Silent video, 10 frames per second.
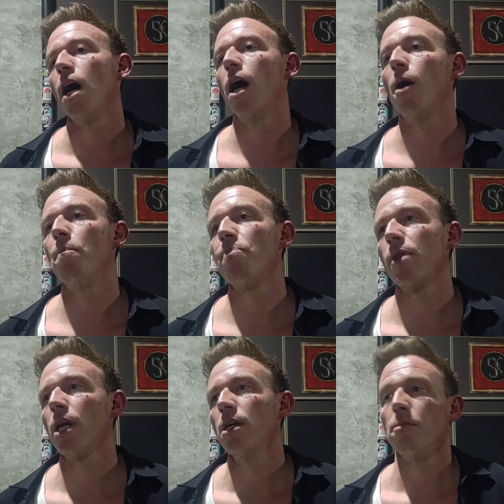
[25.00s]
Um,
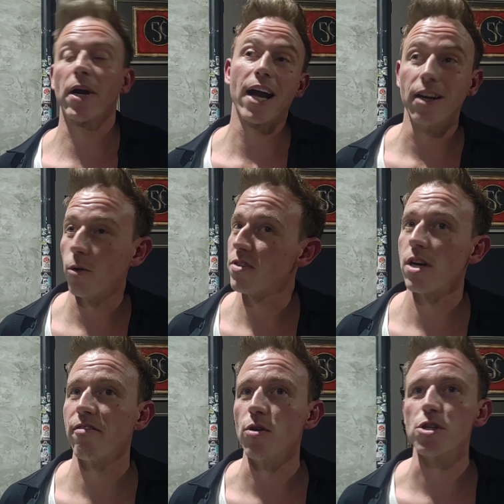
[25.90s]
Kado,
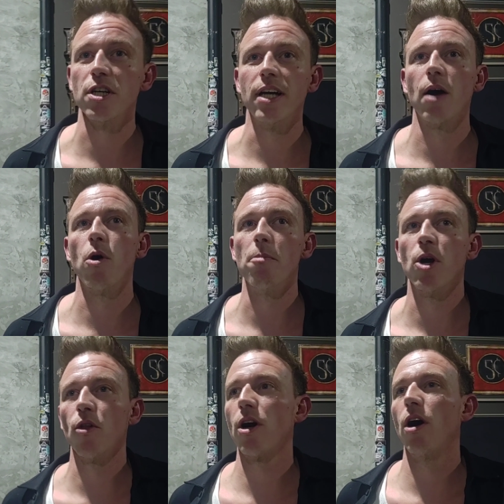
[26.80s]
obviously, unfortunately, now won't be
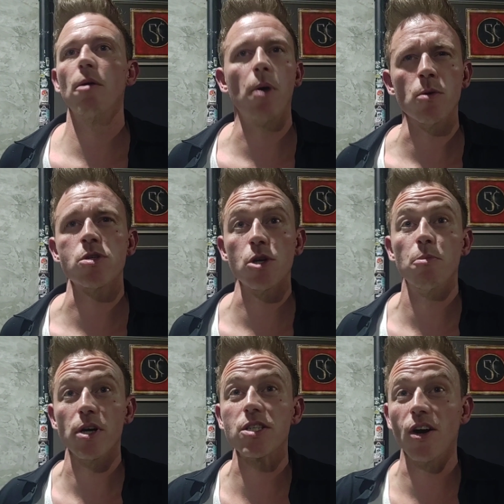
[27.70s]
on the car, but I was
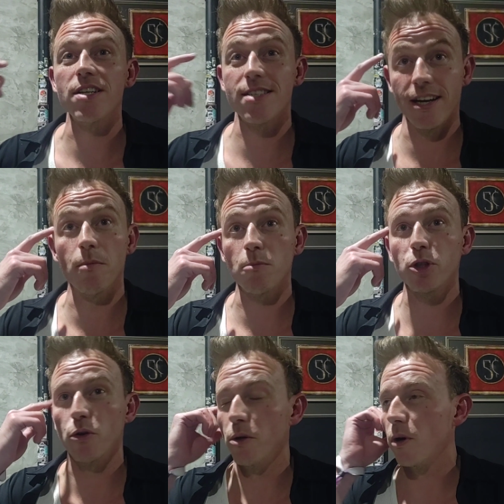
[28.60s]
super excited to see him. I'm
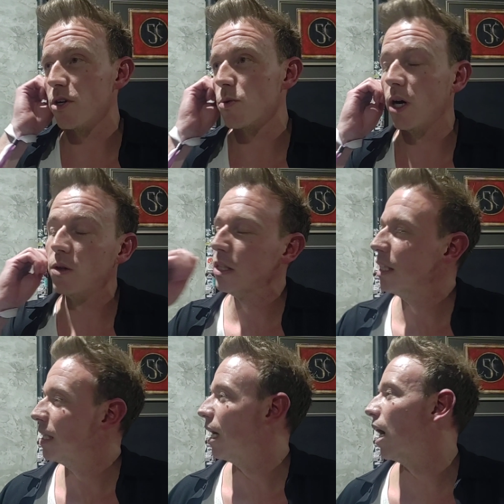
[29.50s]
sure you were as well.
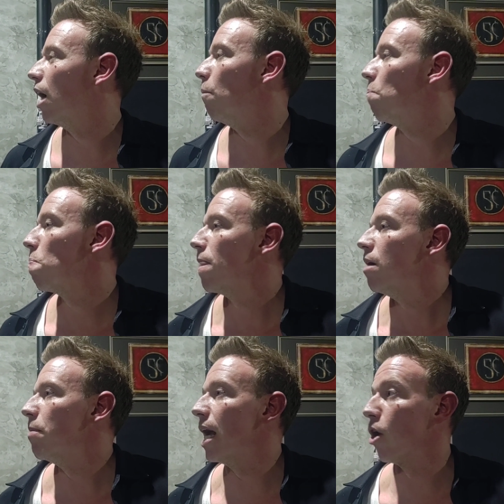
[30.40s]
Um,
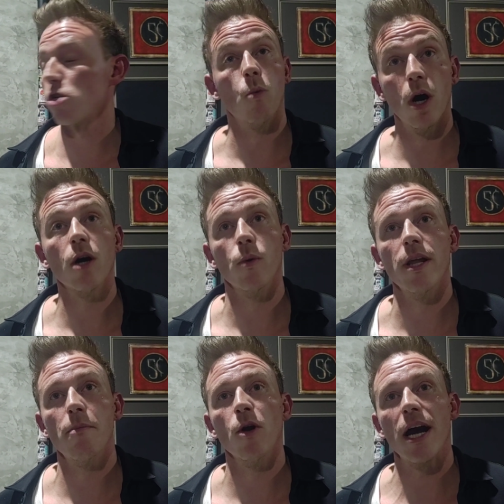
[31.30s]
but yeah, lots of work with
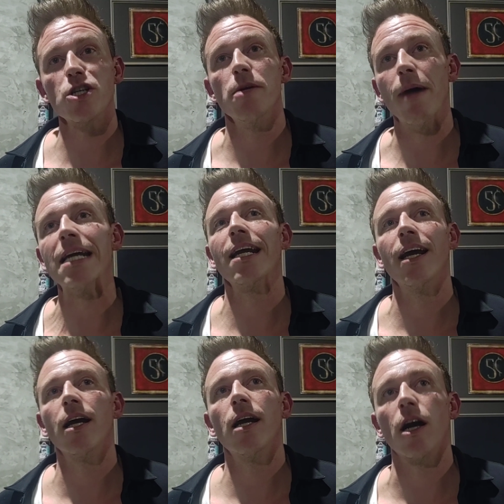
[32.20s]
them on actually making
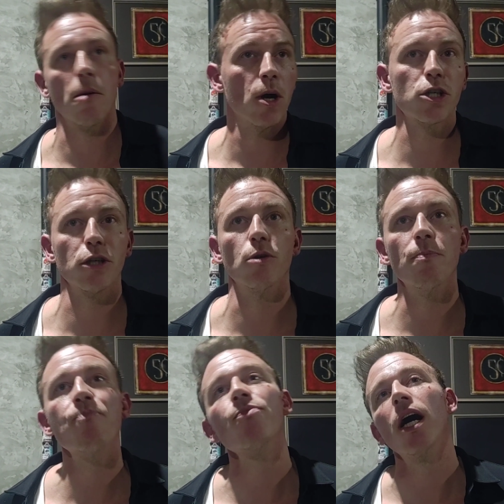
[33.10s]
it a commercial,
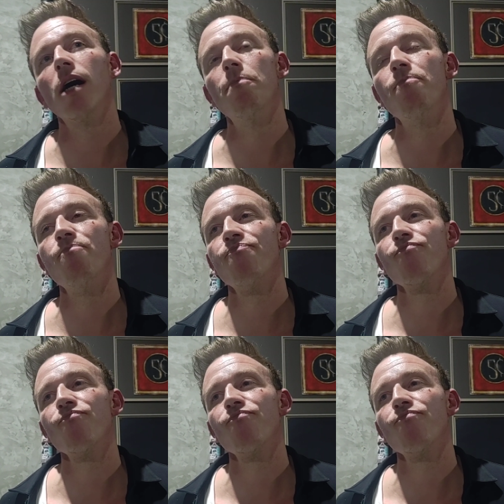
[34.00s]
um,